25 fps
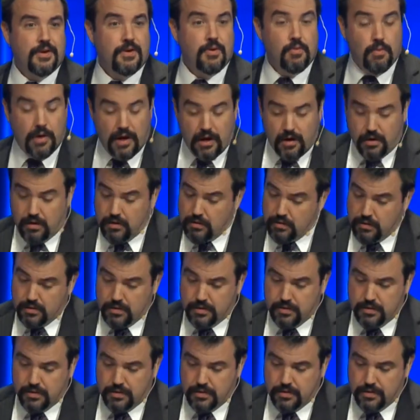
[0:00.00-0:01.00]
Well,
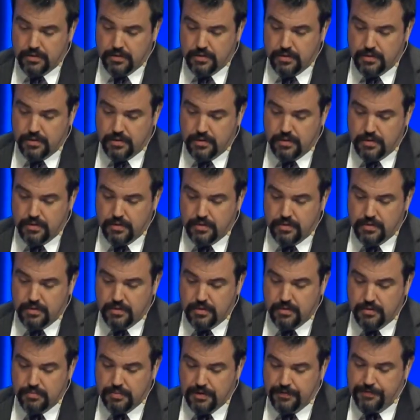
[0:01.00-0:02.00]

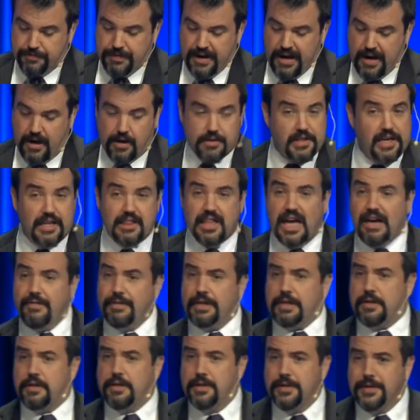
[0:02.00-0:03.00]
be fair, they love
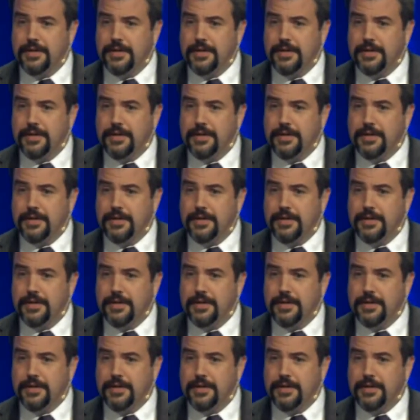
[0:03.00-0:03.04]
it.